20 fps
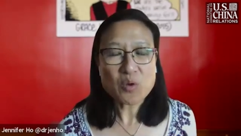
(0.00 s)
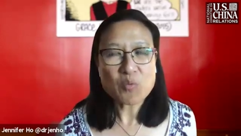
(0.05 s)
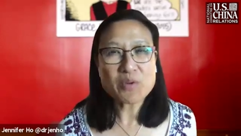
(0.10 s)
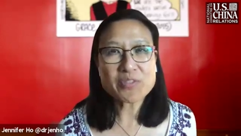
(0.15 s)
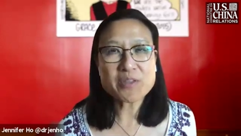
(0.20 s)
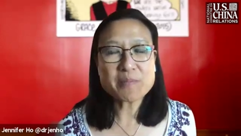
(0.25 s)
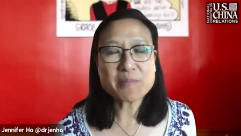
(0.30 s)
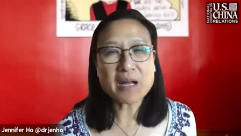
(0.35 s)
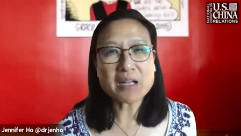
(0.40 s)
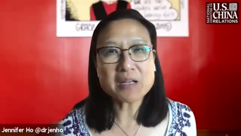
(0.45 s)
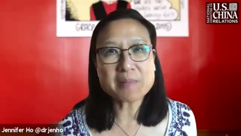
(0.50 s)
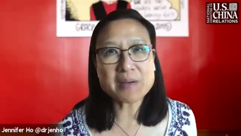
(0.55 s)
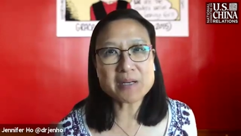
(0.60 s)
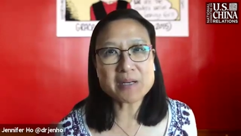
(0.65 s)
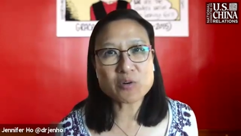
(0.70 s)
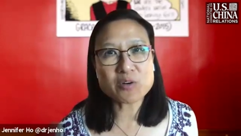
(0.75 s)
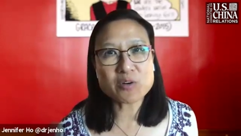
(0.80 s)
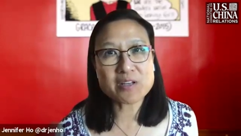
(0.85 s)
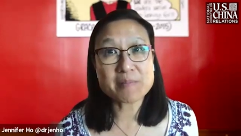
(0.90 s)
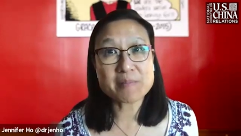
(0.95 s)
what the model
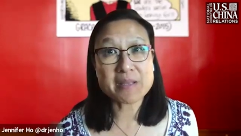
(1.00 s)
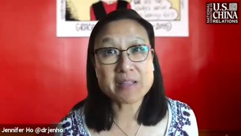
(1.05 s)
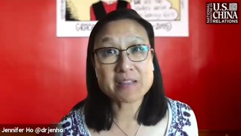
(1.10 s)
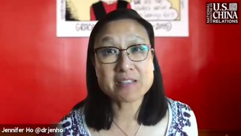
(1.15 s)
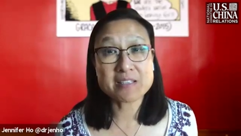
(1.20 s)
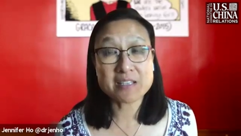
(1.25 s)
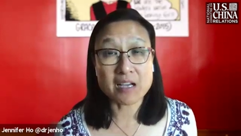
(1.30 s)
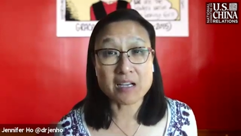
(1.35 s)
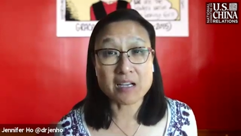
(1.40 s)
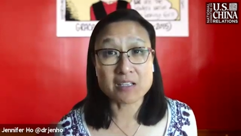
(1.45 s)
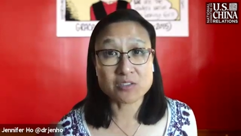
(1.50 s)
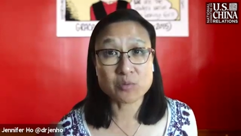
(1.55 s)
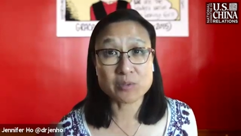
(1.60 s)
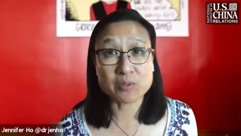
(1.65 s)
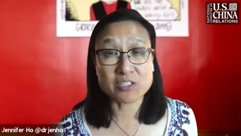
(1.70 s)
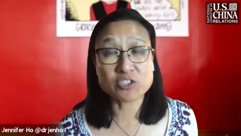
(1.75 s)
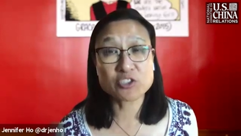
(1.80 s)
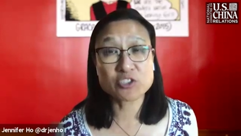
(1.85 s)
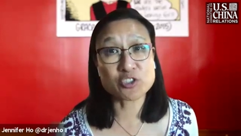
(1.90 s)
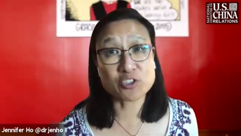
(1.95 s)
minority myth does, what
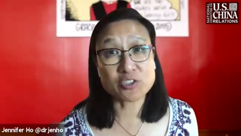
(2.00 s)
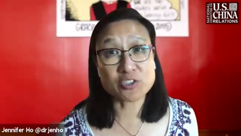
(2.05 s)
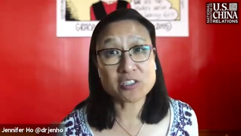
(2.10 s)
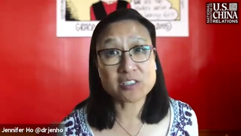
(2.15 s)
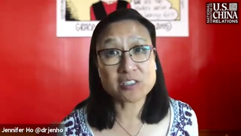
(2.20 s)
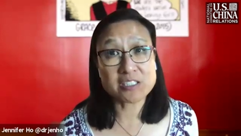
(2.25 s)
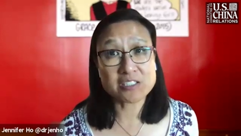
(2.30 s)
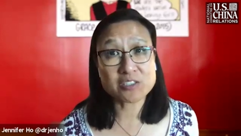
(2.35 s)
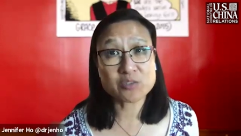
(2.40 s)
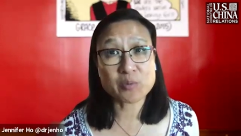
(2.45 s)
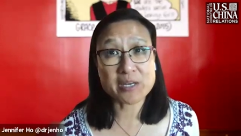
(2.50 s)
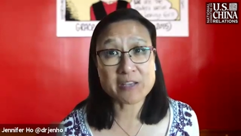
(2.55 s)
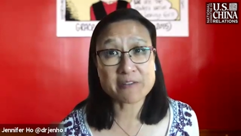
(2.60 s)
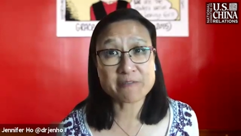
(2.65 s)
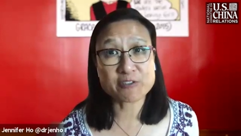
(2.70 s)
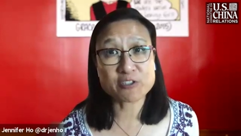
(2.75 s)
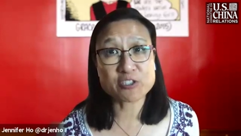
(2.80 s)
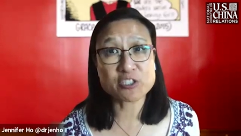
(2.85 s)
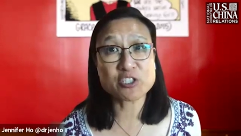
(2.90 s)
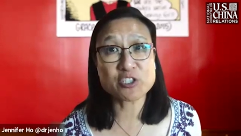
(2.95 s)
the journalist, when he
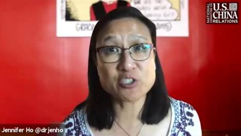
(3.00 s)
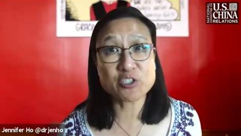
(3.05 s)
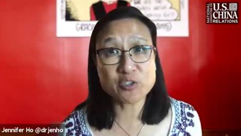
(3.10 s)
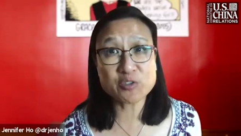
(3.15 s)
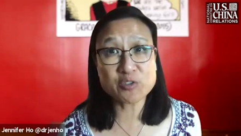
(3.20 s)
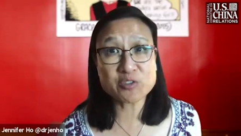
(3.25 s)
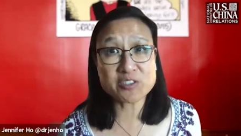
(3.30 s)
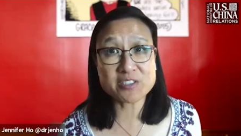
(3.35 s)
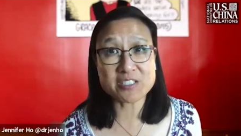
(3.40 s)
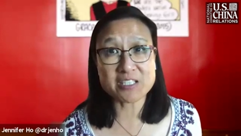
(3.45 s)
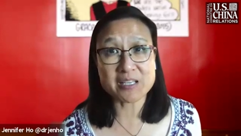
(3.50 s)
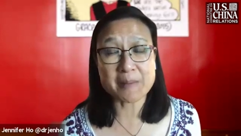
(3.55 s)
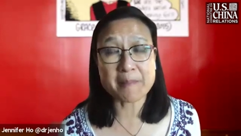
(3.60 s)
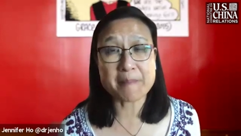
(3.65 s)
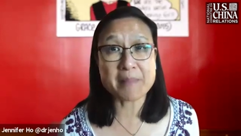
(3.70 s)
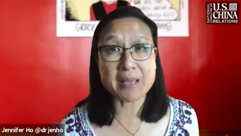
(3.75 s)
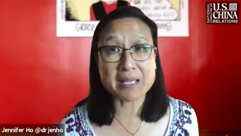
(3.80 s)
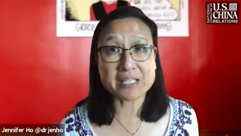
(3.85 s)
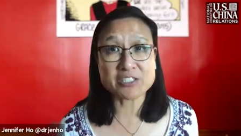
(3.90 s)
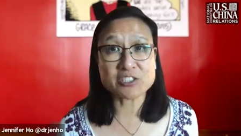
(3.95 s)
first used it,
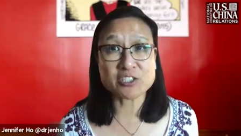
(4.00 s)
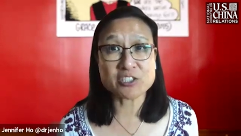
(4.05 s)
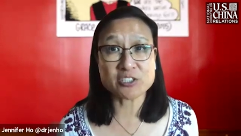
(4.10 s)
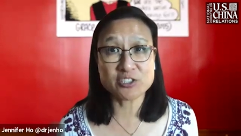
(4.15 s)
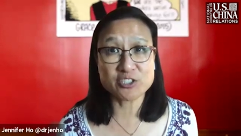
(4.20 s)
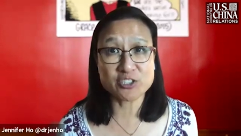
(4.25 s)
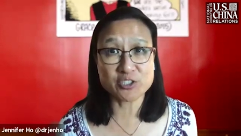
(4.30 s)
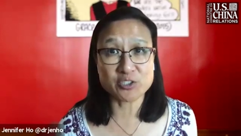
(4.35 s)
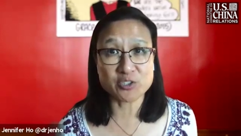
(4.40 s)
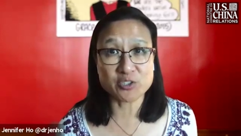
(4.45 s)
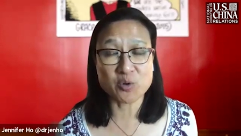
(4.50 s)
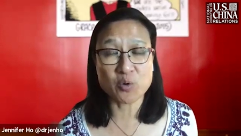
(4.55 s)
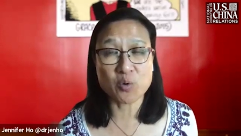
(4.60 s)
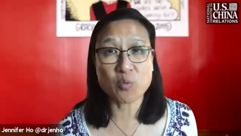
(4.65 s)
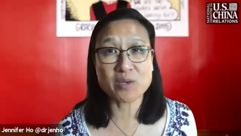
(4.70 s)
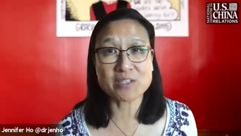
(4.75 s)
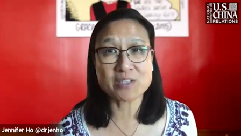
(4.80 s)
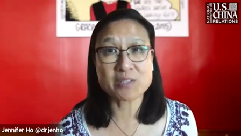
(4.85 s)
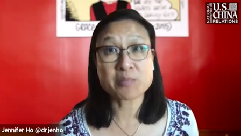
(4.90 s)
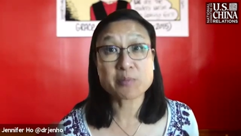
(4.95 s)
meant to do
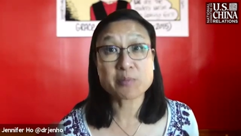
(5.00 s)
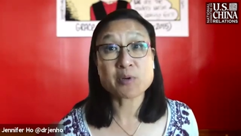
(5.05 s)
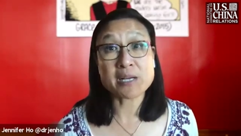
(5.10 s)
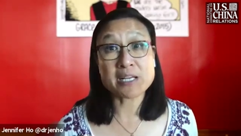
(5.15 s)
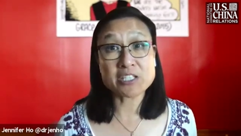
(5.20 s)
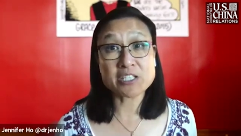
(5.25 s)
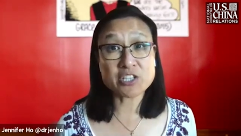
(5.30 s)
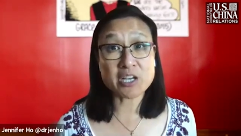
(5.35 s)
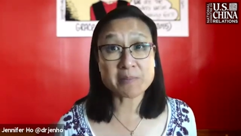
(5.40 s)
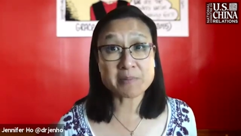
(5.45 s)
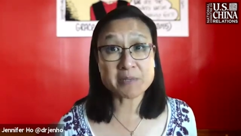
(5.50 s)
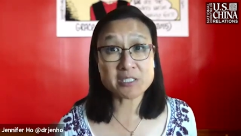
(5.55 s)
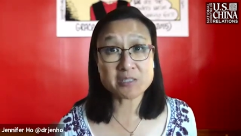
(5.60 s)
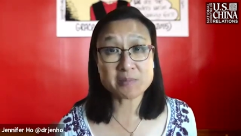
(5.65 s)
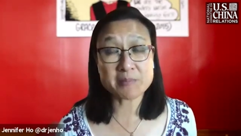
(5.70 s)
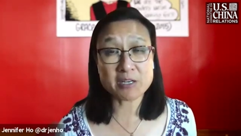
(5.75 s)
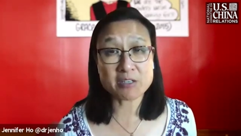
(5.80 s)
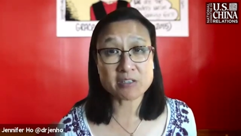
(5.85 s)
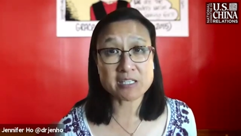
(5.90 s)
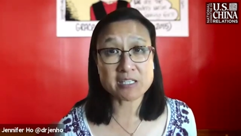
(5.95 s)
was praise Japanese
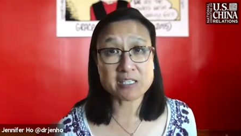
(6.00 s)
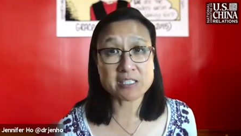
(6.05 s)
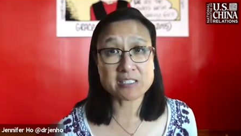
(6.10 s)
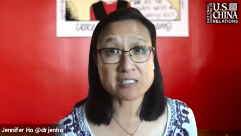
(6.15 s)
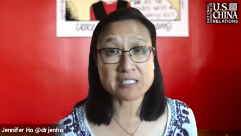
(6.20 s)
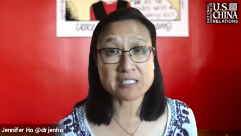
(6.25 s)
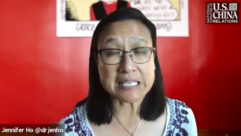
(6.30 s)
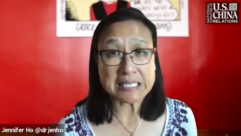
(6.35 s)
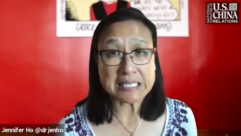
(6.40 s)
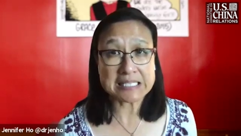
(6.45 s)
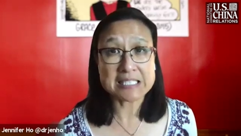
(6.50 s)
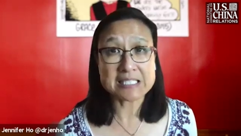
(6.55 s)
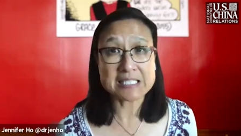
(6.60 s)
Americans in the